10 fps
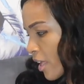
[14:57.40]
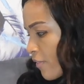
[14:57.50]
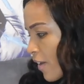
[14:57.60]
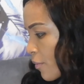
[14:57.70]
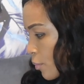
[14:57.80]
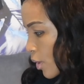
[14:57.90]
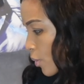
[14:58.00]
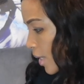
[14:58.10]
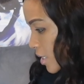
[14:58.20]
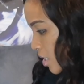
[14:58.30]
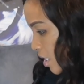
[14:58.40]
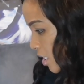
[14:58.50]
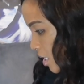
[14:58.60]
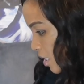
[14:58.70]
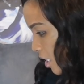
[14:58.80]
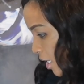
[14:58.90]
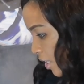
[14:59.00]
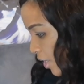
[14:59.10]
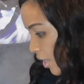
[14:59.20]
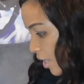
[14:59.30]
like five more questions
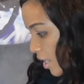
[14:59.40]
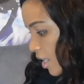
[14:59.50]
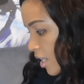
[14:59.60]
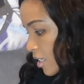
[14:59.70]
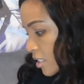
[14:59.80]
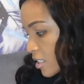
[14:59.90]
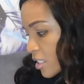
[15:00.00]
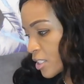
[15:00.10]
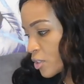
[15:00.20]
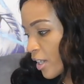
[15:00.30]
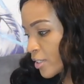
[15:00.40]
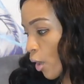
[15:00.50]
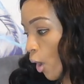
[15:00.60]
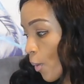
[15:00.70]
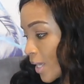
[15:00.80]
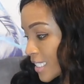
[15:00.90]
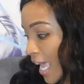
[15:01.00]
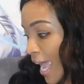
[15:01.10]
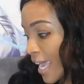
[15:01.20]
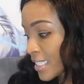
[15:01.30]
here, just because you guys are always
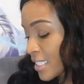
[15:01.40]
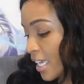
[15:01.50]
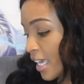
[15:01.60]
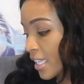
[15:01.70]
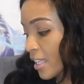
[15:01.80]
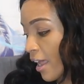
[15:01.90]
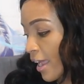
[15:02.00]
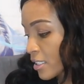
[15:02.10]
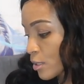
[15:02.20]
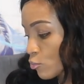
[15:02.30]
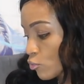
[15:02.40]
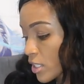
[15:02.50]
asking like some